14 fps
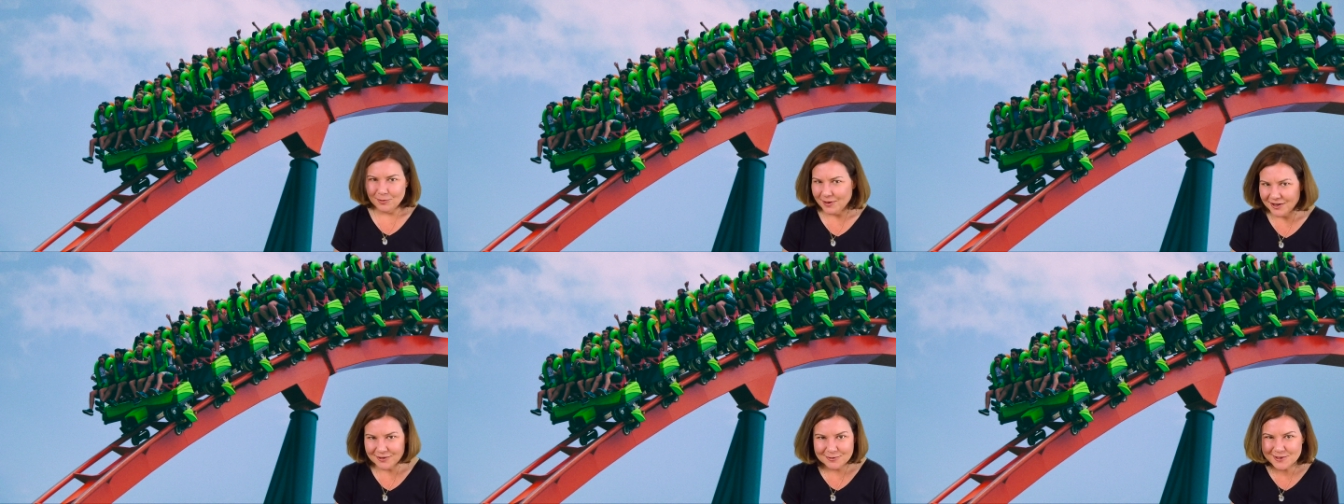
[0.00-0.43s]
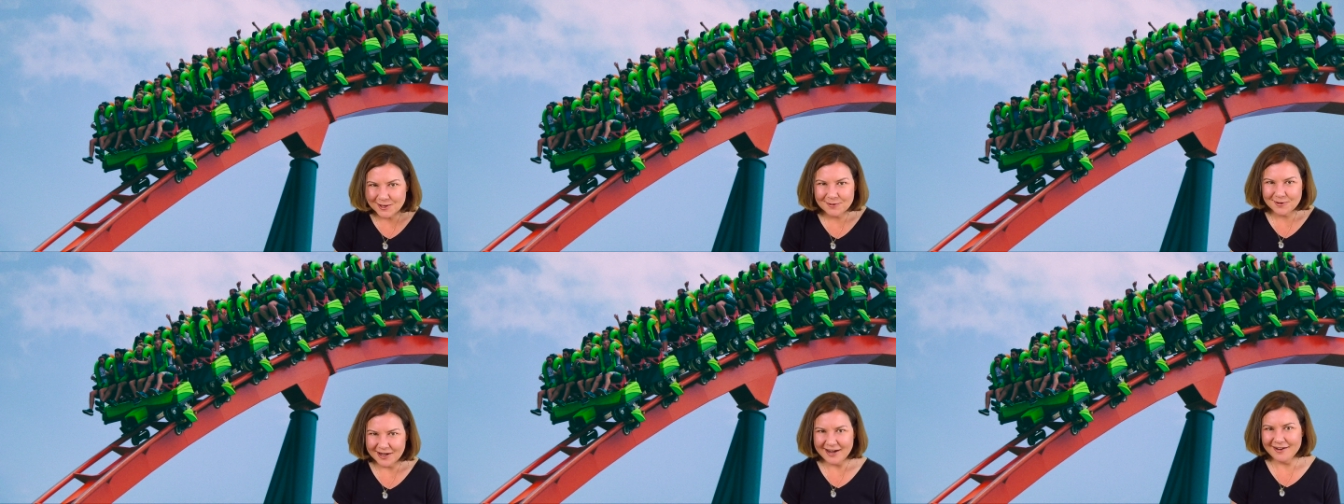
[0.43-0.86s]
where you
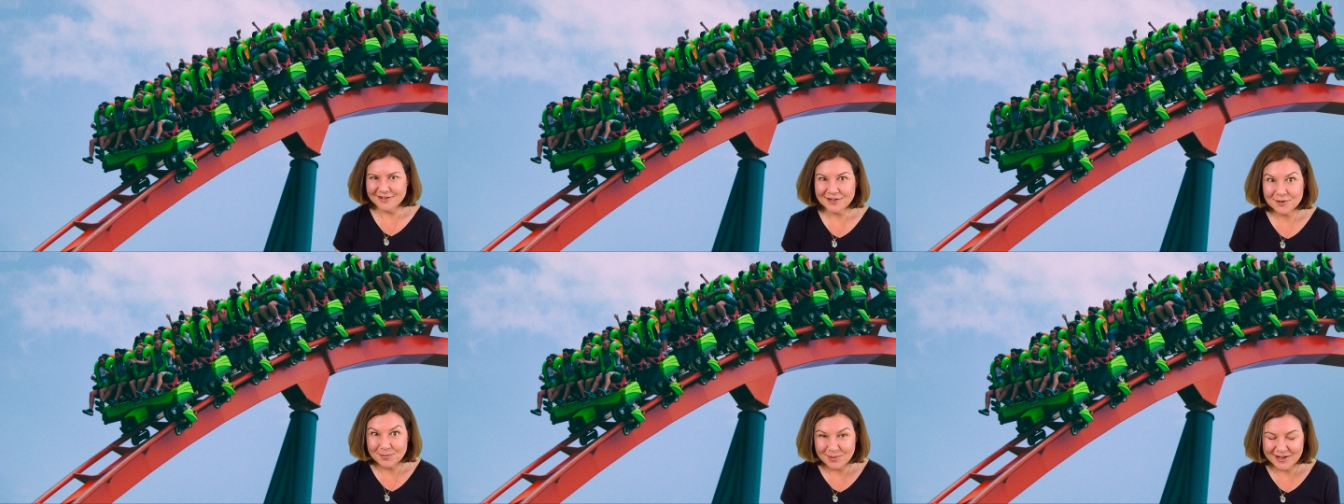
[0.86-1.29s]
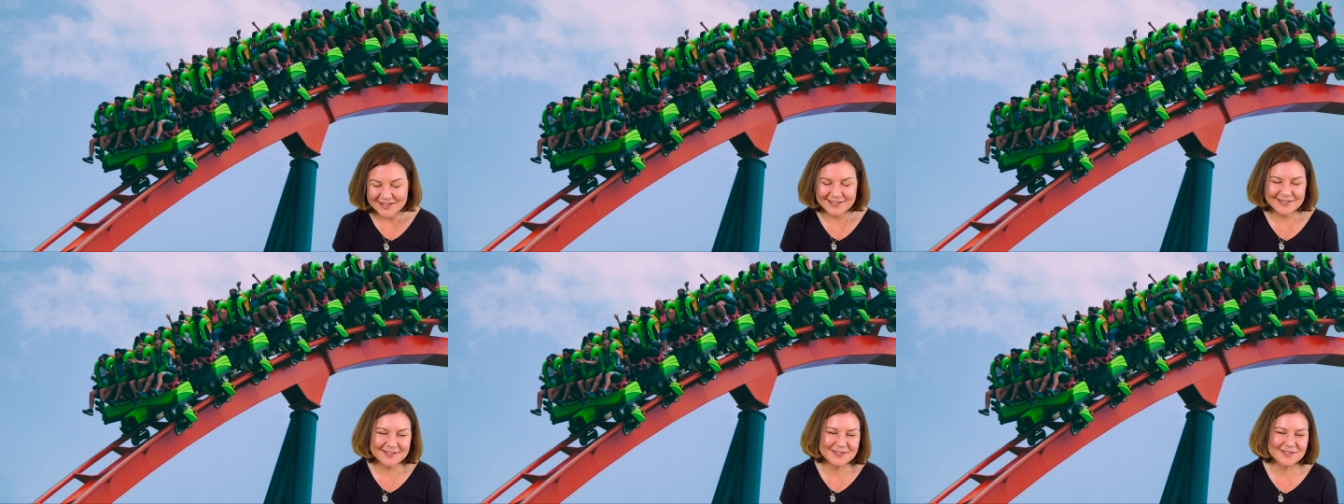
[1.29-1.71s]
don't have enterprise
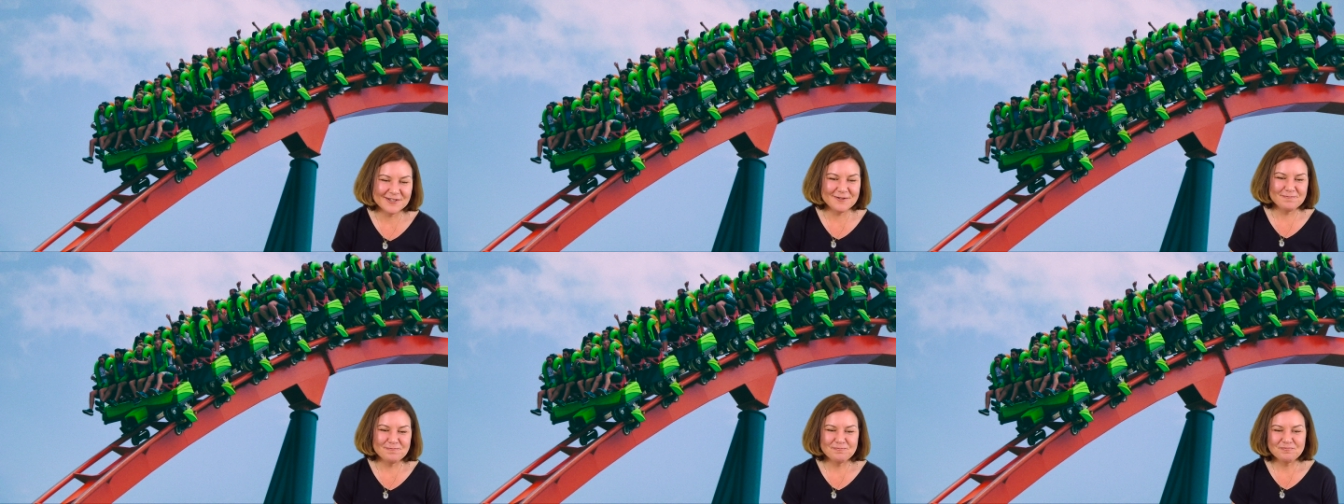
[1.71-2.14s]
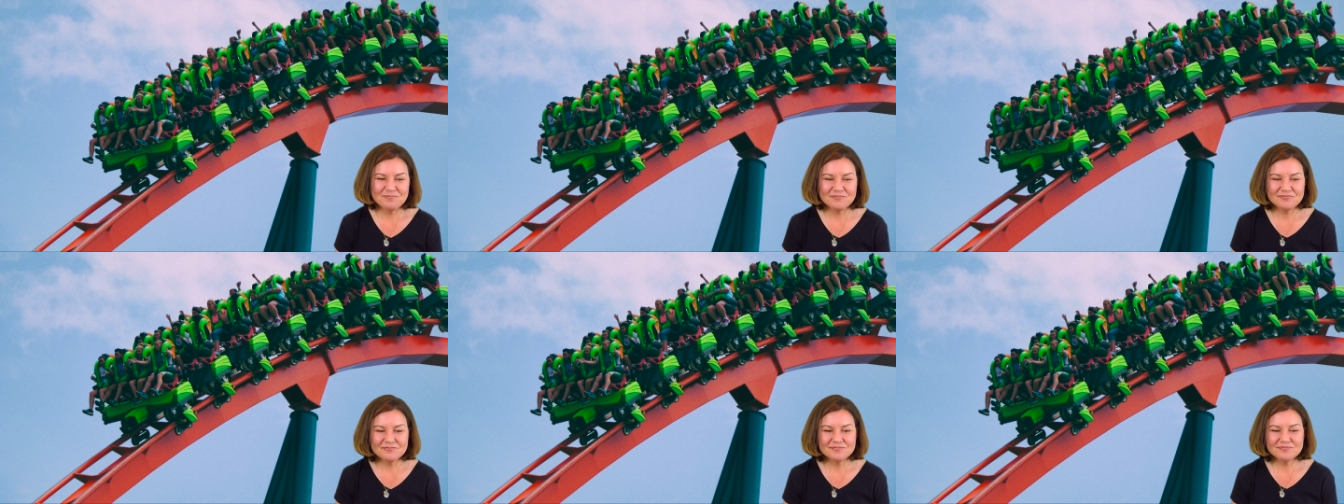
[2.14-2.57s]
edition.
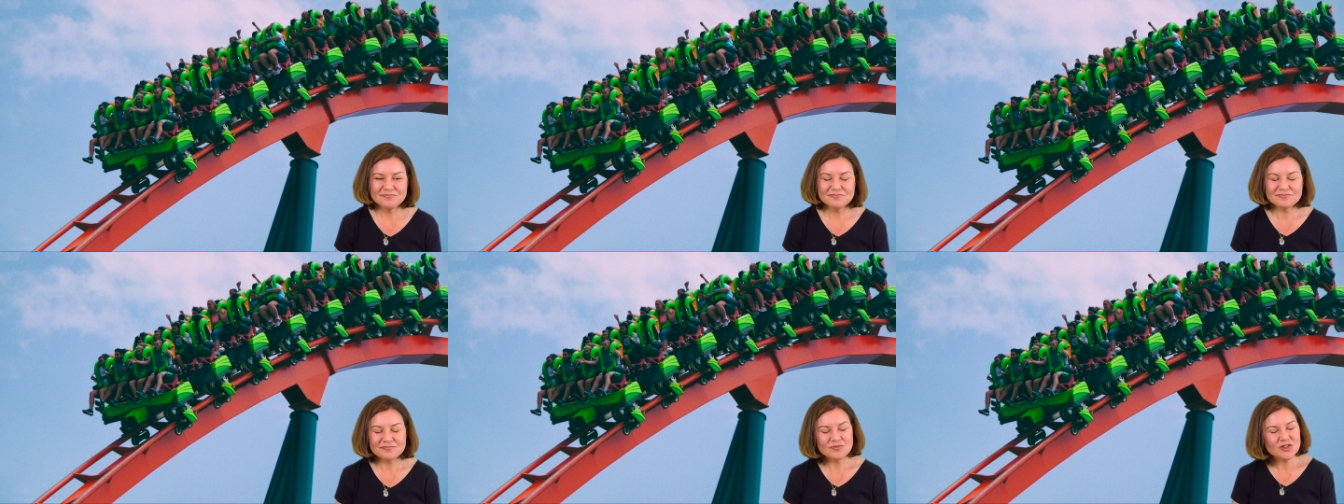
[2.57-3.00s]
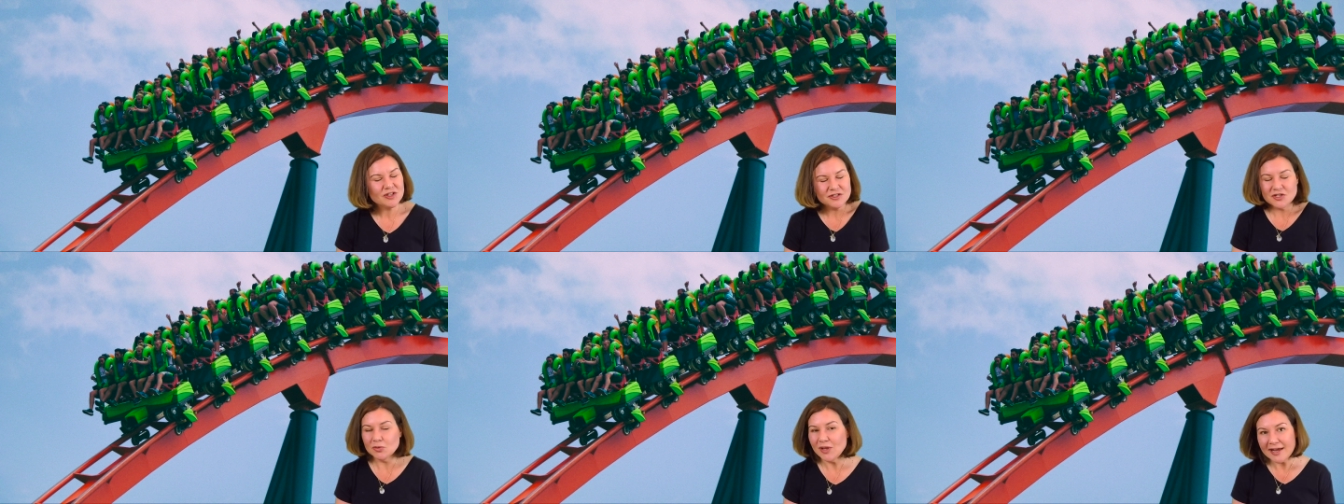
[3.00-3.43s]

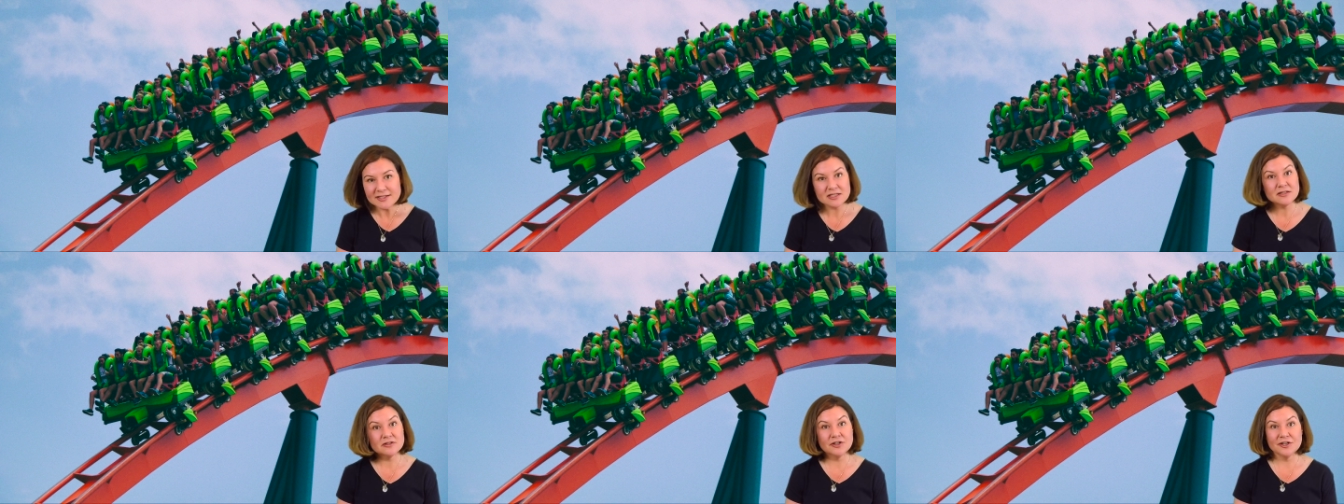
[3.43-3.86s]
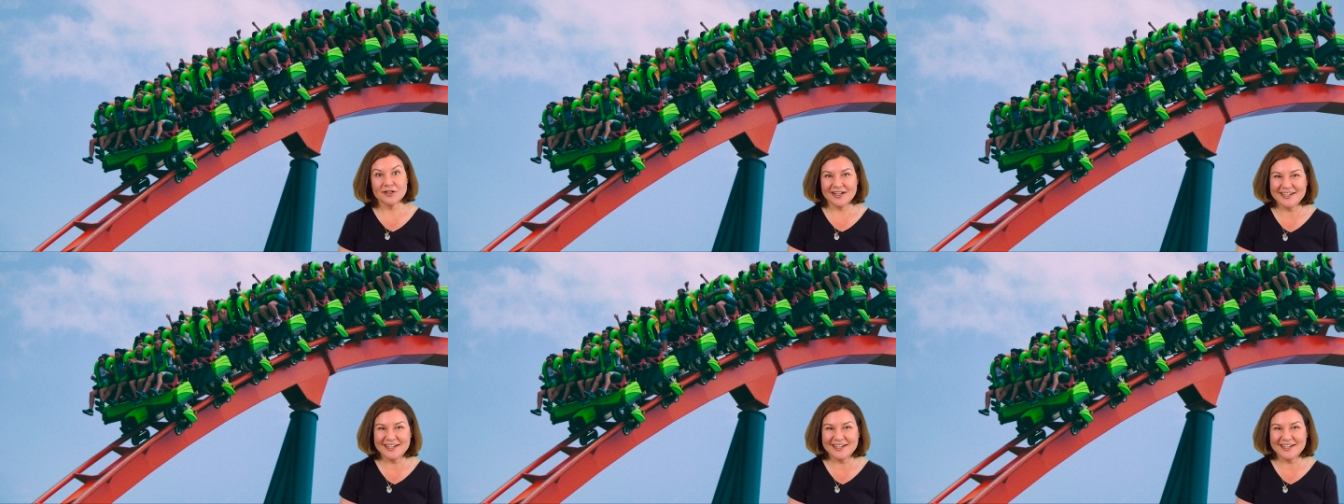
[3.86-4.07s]
So lots to learn